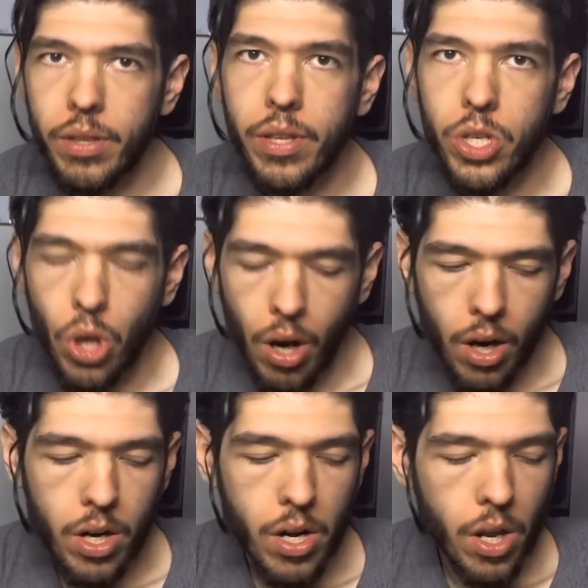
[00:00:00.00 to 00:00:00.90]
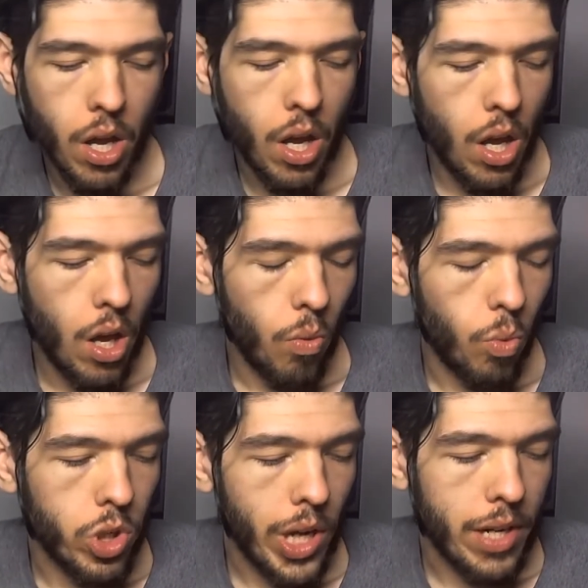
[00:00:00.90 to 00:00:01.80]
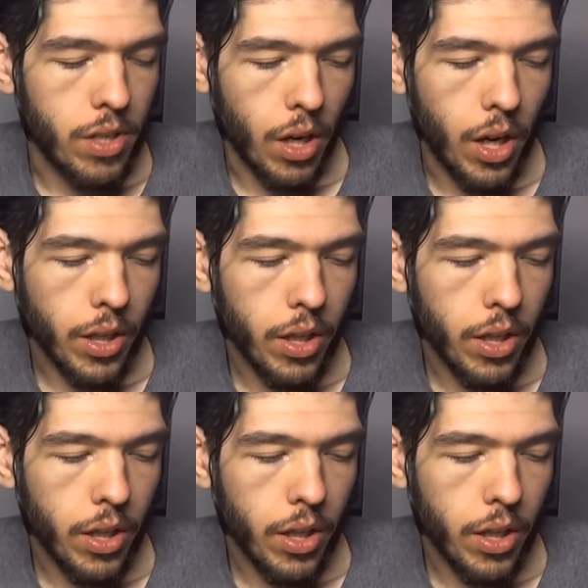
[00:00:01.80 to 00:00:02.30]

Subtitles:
the yarn, which I dug.